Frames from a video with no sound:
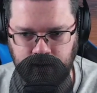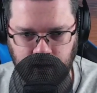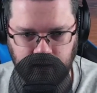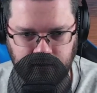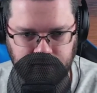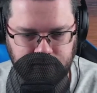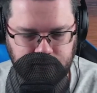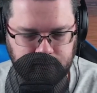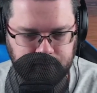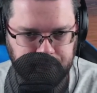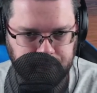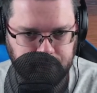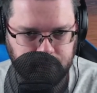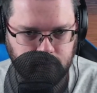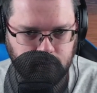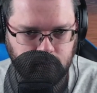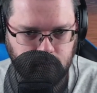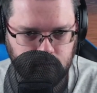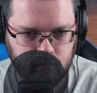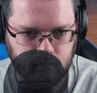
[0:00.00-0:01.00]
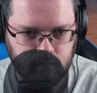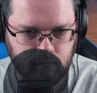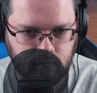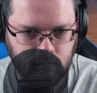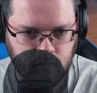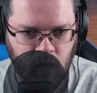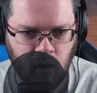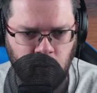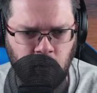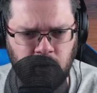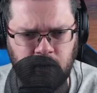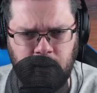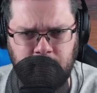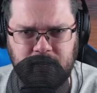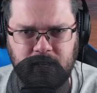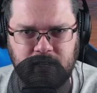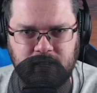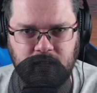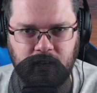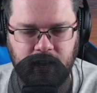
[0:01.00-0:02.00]
off. I won't
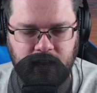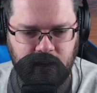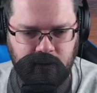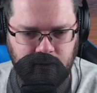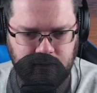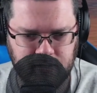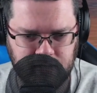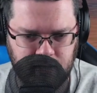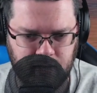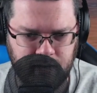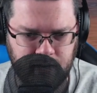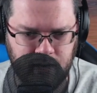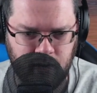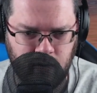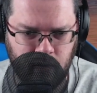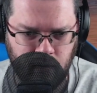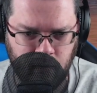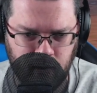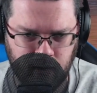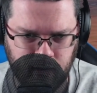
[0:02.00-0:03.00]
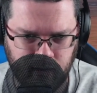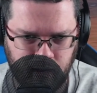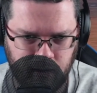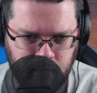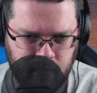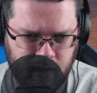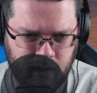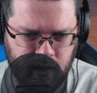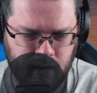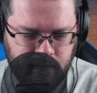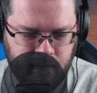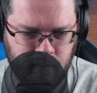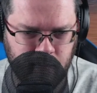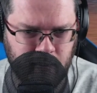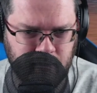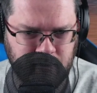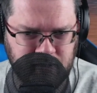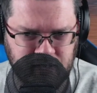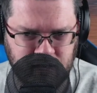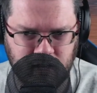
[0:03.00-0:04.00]
update the layout until I know I want Litwick on there, but
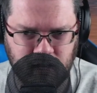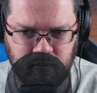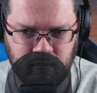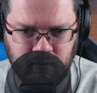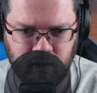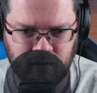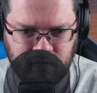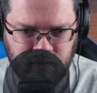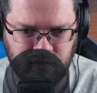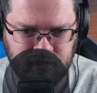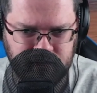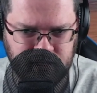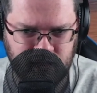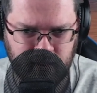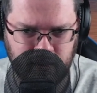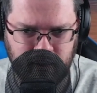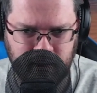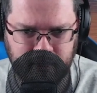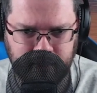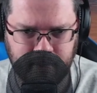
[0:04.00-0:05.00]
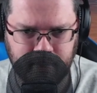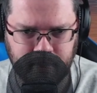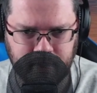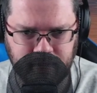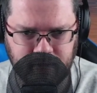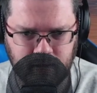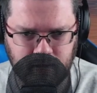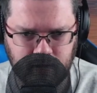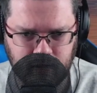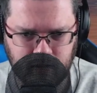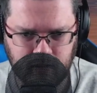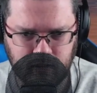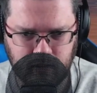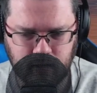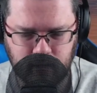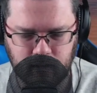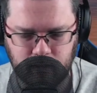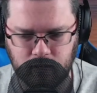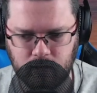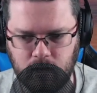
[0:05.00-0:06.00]
I'm just going to keep him on for the time being.
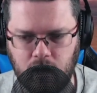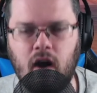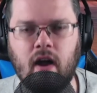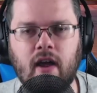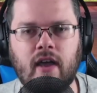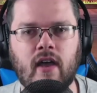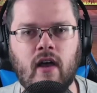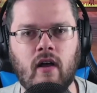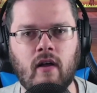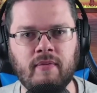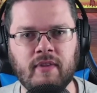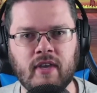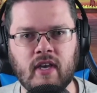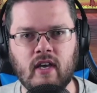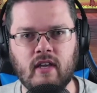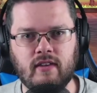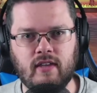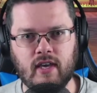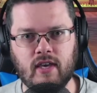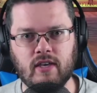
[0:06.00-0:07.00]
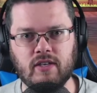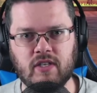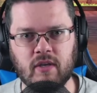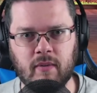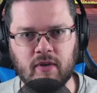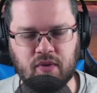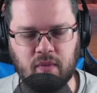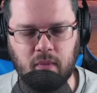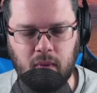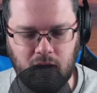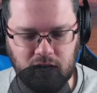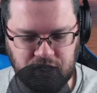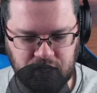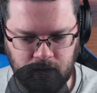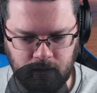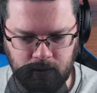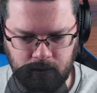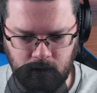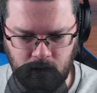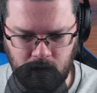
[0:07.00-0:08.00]
Alright, y'all. Thank you so much for watching.